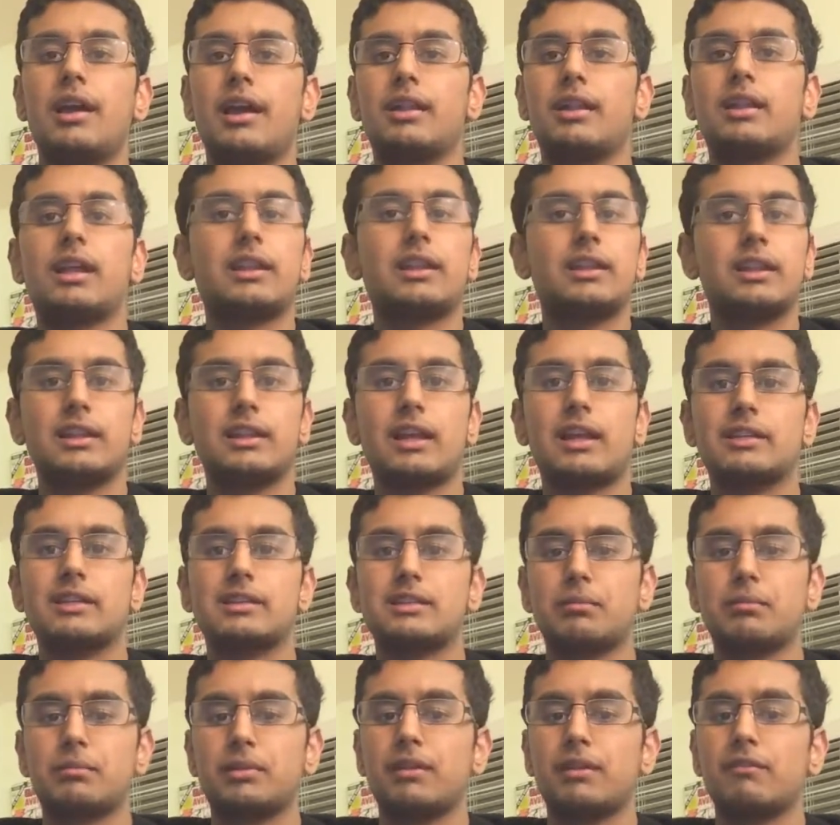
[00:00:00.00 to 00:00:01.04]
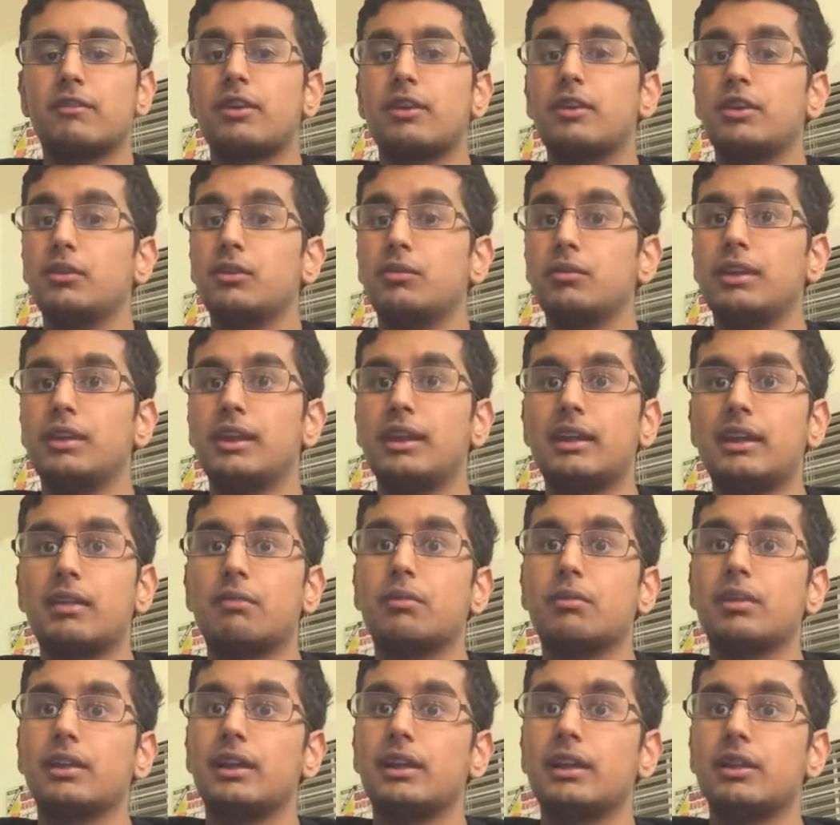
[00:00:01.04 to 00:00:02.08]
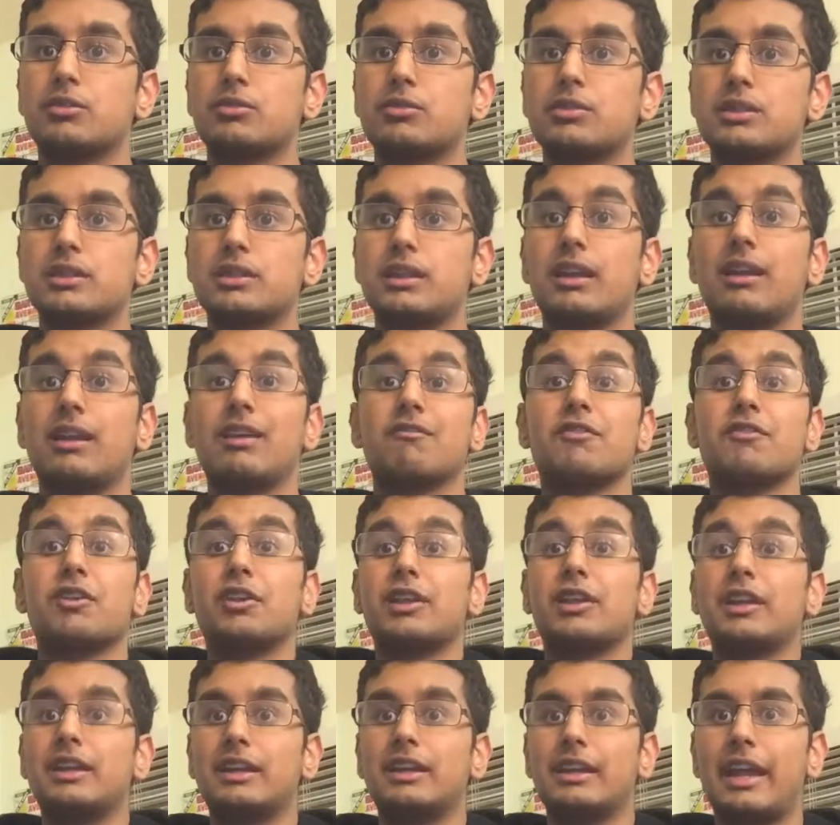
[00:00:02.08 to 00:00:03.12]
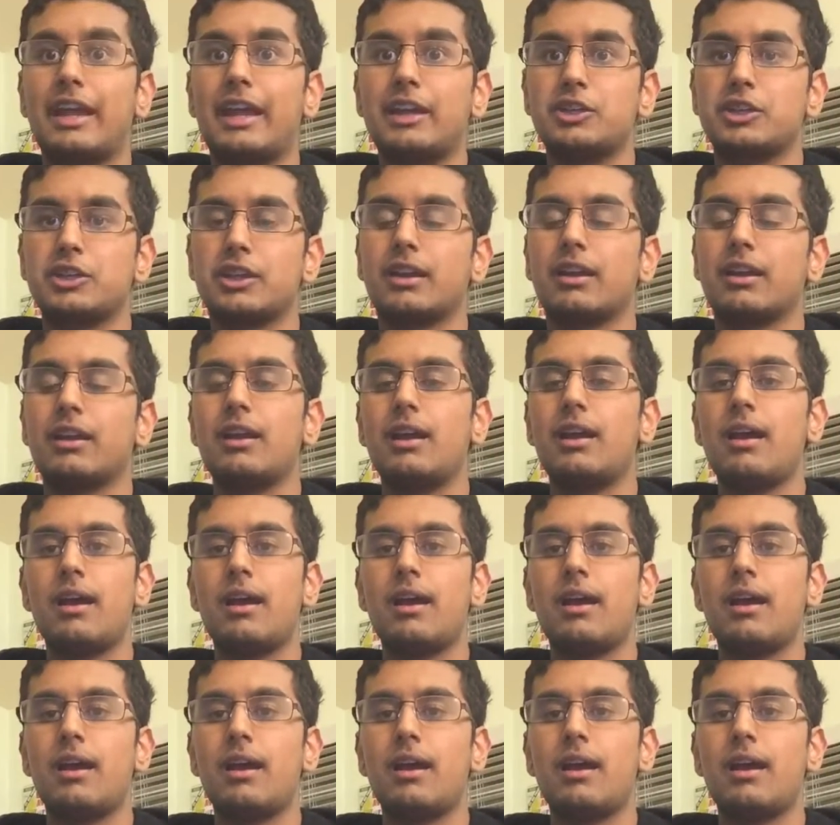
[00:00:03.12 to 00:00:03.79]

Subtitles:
And I think that's something very unique and really interesting and very engaging.